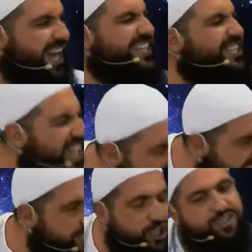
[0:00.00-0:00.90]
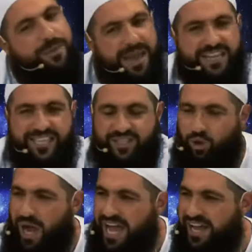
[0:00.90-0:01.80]
I challenge you to make this
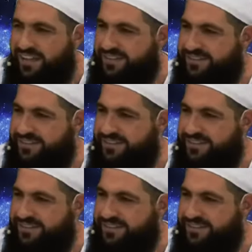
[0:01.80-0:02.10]
dua